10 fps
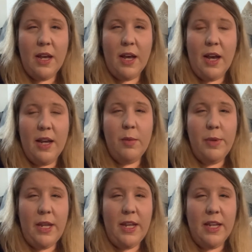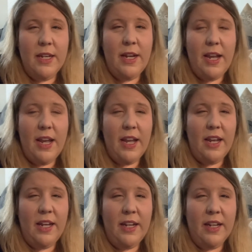in
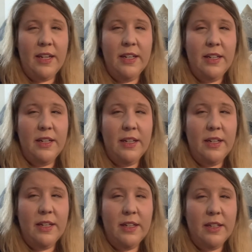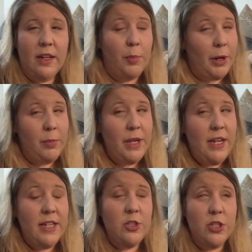a apartment.
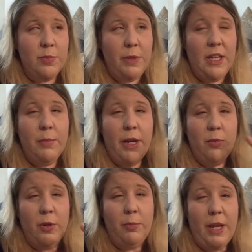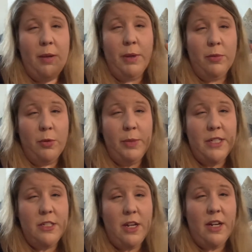It's just me, my roommate, my
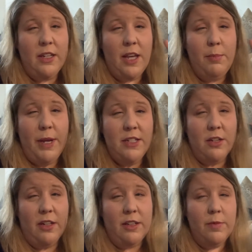roommate's dog, and my dog.